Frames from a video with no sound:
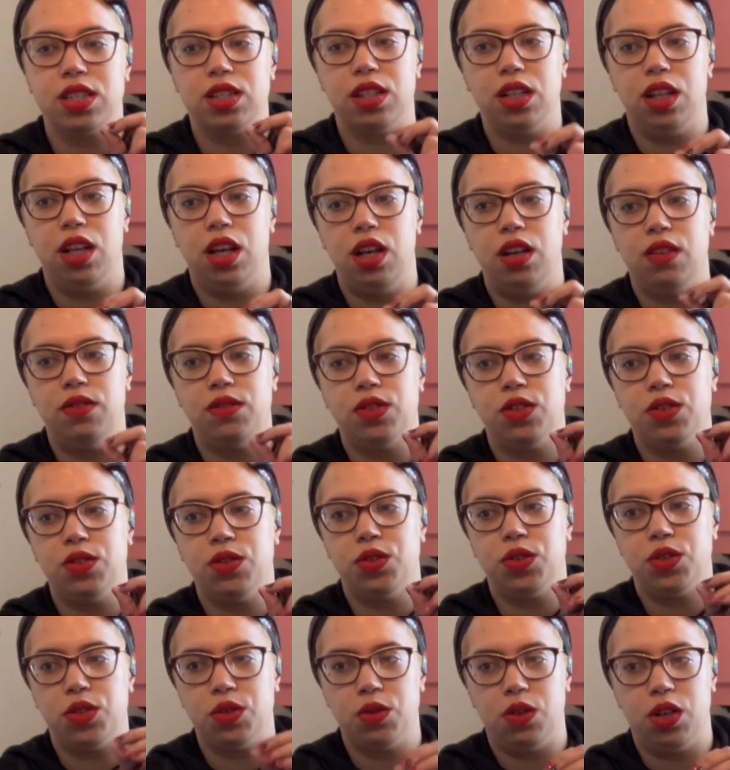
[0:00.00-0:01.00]
love to
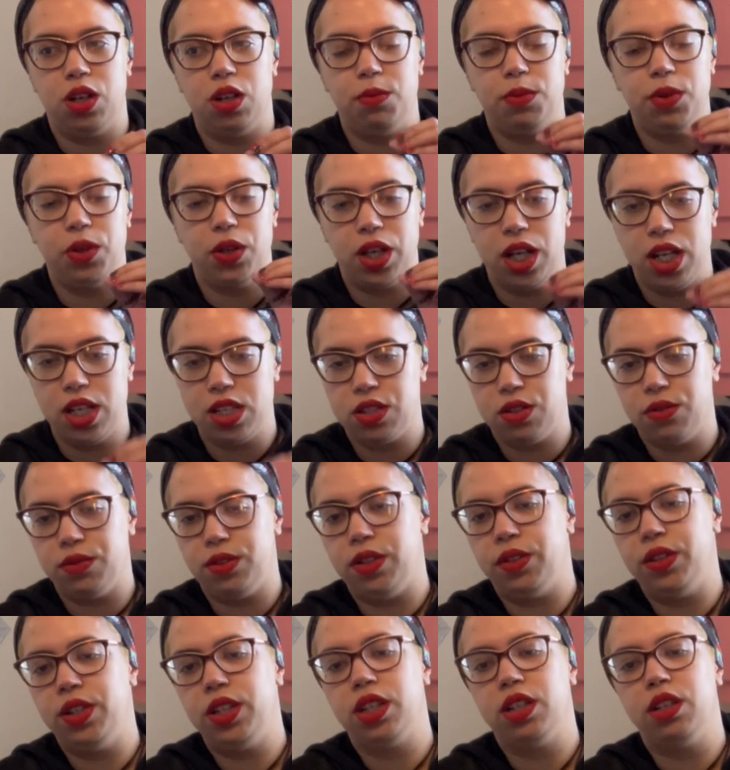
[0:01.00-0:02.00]
show up. You guys are
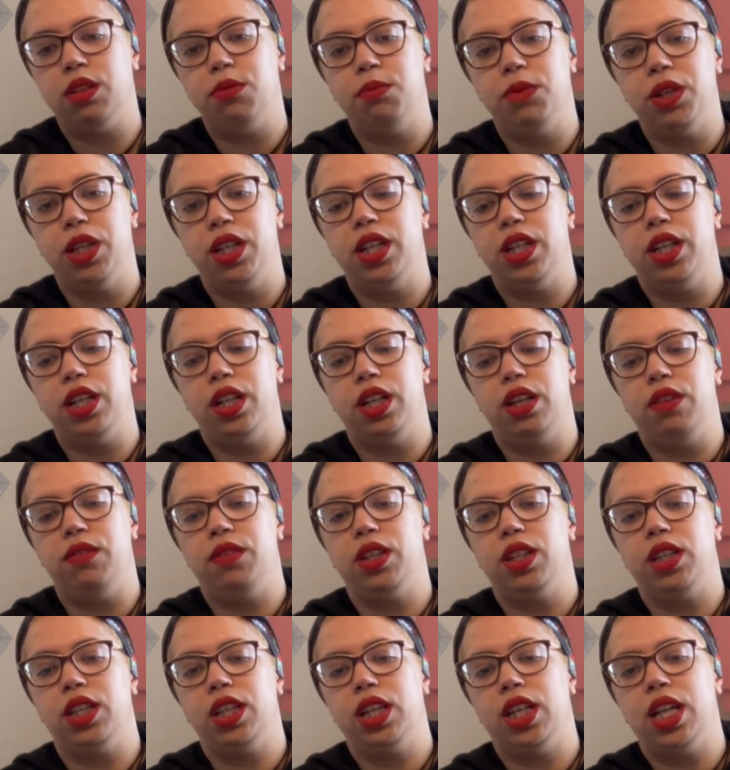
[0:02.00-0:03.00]
very committed and
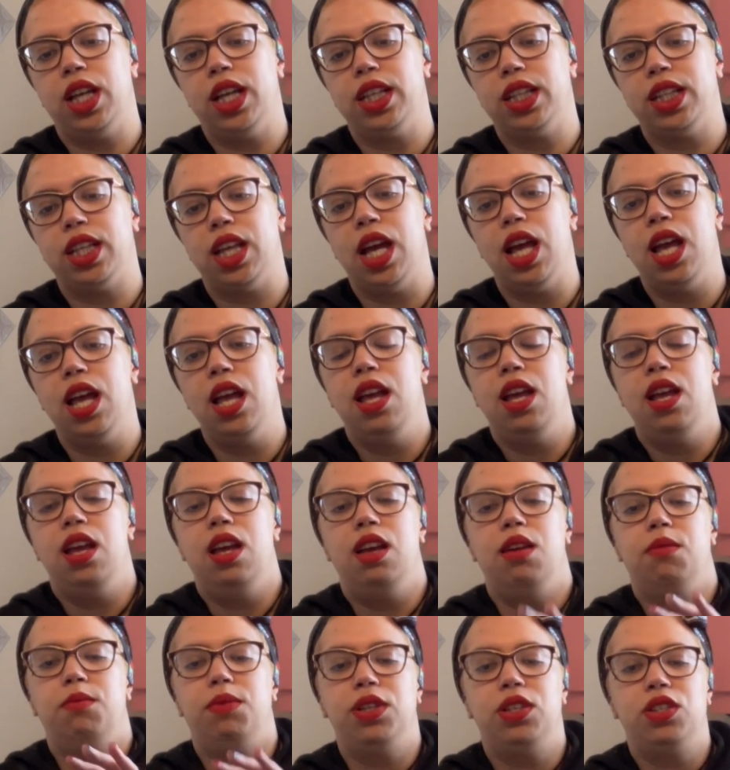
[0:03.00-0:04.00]
everything like that.
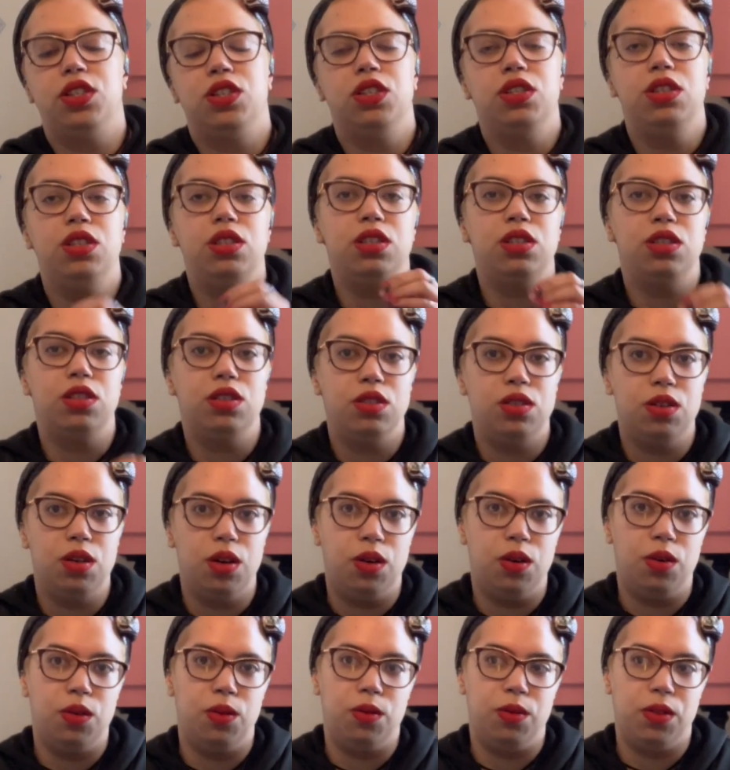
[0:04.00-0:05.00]
But just
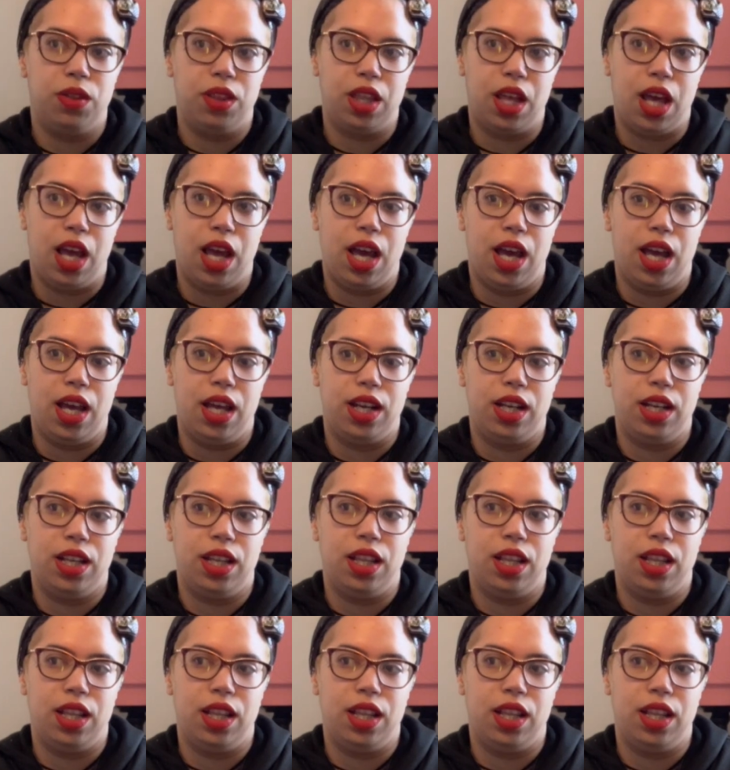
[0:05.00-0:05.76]
know that